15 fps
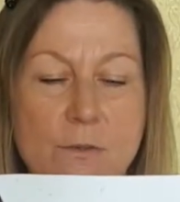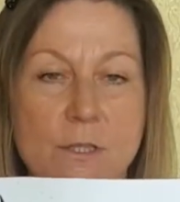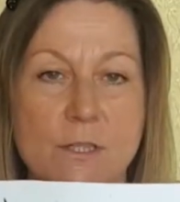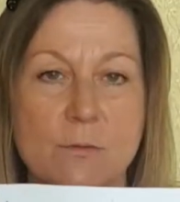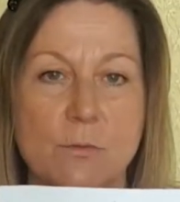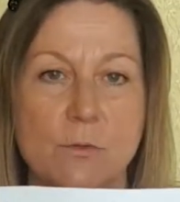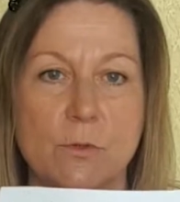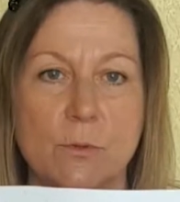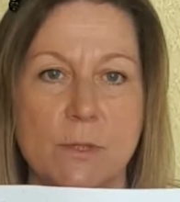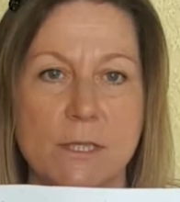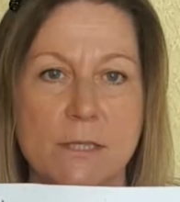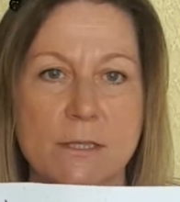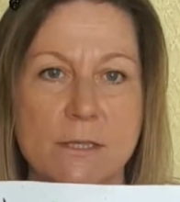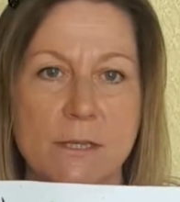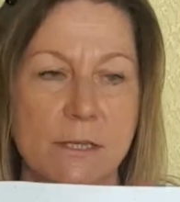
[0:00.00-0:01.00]
these smaller
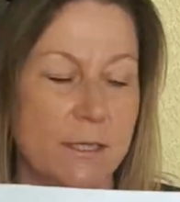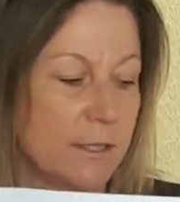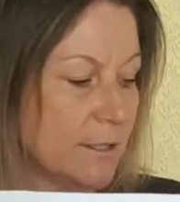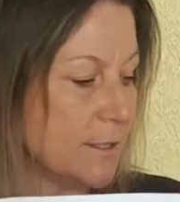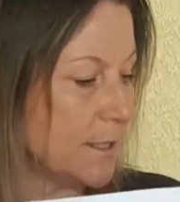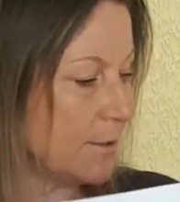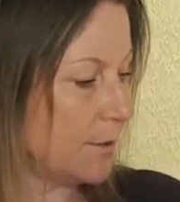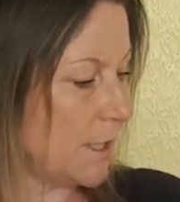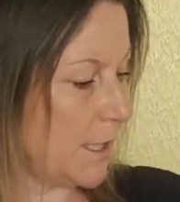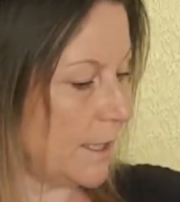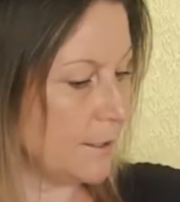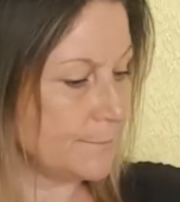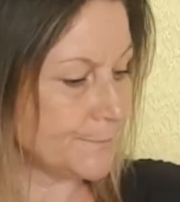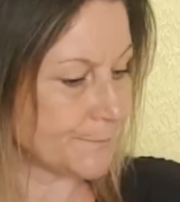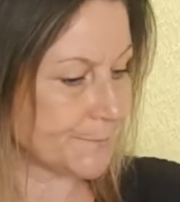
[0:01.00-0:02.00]
ones down
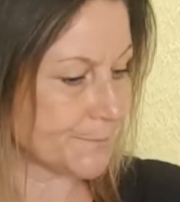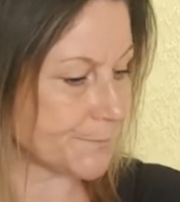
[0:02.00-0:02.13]
here.